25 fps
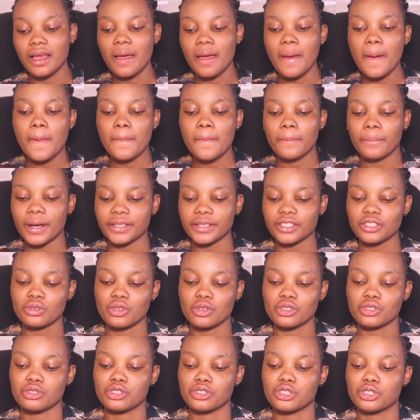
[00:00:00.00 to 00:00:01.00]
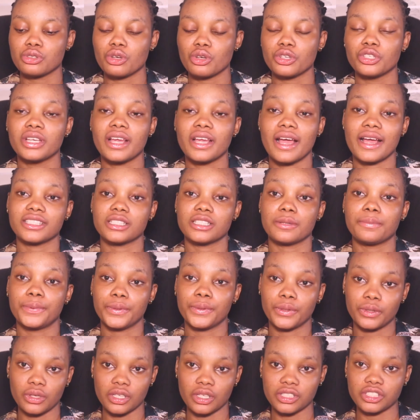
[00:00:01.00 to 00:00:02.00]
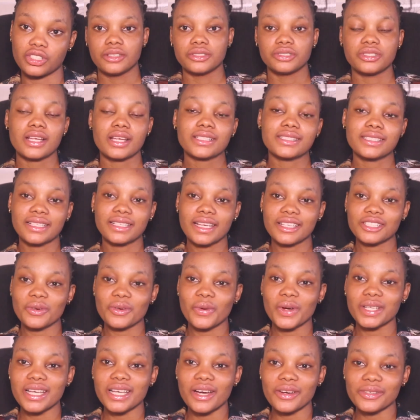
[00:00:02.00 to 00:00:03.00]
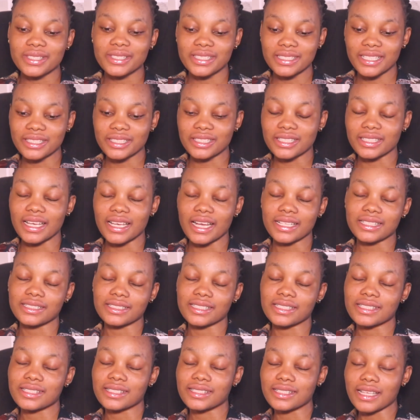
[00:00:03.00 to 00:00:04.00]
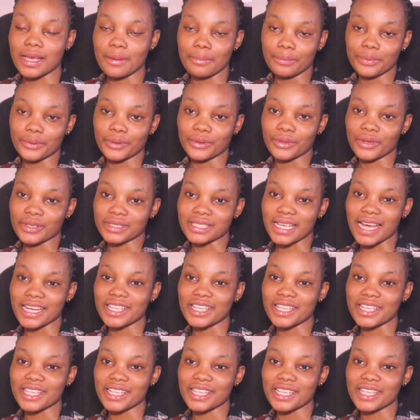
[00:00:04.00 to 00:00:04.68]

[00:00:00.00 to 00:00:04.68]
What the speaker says: but I just want to show you guys the product just in case someone else needs to get this same product.